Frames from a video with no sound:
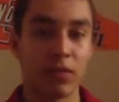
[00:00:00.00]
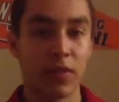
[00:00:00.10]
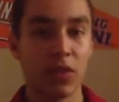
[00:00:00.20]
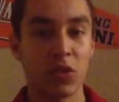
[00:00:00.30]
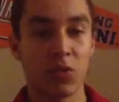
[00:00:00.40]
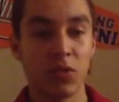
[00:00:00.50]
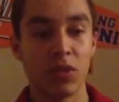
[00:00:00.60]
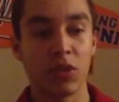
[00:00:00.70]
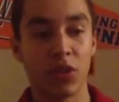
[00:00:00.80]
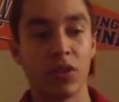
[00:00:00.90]
Difference
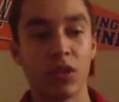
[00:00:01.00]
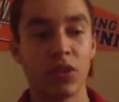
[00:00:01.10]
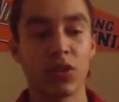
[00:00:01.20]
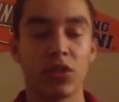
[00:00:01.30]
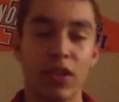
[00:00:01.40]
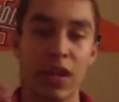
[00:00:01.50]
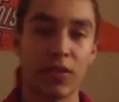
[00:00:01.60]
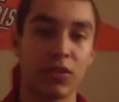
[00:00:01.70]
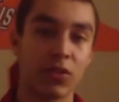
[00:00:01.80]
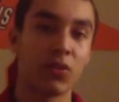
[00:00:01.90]
between during lunch and after
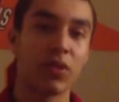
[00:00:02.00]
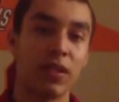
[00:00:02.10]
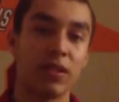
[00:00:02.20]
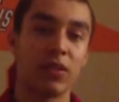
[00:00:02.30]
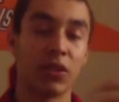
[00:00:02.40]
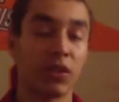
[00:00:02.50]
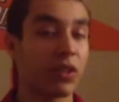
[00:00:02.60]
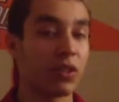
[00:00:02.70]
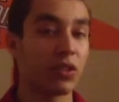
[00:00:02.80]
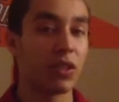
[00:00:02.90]
school is during
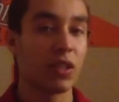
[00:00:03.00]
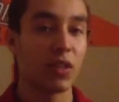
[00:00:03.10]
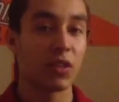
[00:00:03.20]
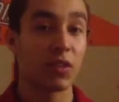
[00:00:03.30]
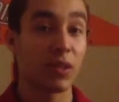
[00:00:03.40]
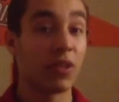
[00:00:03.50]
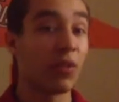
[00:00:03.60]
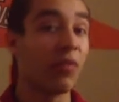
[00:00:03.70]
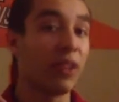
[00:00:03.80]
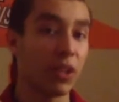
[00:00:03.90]
lunch there's gonna be no
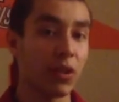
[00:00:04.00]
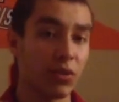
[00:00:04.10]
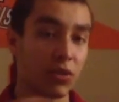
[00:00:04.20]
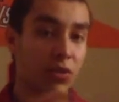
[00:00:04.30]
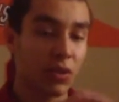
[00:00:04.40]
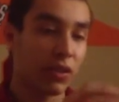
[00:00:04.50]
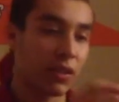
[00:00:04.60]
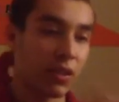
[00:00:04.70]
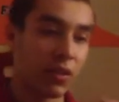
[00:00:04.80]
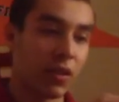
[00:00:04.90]
video, just strictly
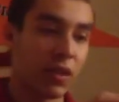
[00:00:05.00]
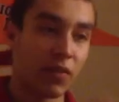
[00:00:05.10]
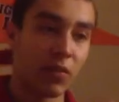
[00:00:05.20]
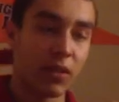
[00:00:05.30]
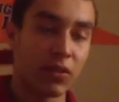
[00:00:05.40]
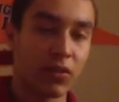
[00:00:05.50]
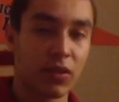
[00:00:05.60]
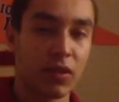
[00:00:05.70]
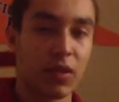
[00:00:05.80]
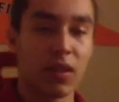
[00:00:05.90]
you know informational
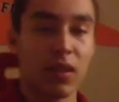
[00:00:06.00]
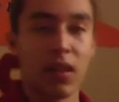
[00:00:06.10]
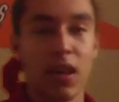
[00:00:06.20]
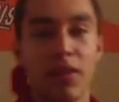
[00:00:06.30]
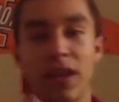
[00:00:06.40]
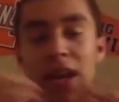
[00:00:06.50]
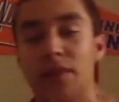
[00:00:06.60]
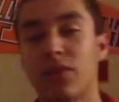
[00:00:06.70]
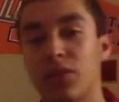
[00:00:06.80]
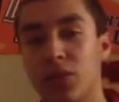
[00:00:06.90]
thing, and then
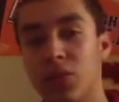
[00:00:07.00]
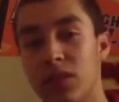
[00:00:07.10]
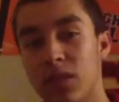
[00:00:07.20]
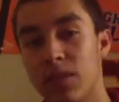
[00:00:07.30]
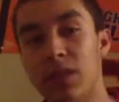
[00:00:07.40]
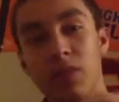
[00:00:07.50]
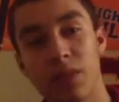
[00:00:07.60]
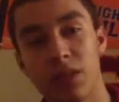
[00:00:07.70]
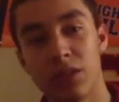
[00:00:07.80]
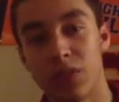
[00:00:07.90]
after school it's gonna be
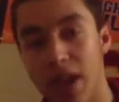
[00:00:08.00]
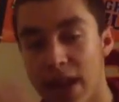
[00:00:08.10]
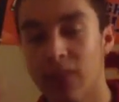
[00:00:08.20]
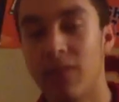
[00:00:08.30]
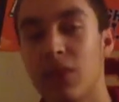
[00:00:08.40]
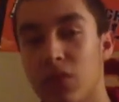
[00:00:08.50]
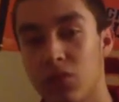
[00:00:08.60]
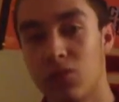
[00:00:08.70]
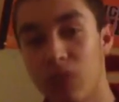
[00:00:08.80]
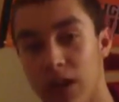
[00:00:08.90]
informational and the video
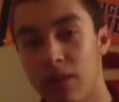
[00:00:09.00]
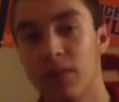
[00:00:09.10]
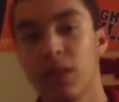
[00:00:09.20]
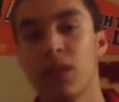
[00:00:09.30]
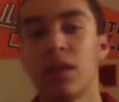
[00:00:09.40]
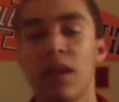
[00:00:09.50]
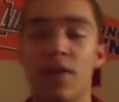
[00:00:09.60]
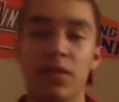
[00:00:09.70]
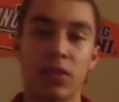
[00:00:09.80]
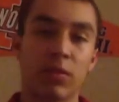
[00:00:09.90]
as well,
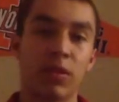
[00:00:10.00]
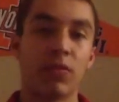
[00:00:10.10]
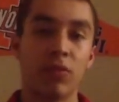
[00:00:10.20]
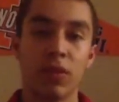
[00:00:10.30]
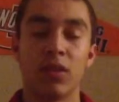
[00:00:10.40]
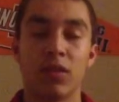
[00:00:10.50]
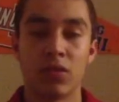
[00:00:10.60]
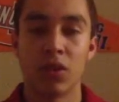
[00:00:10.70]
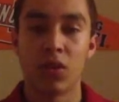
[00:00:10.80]
and there's gonna be food. So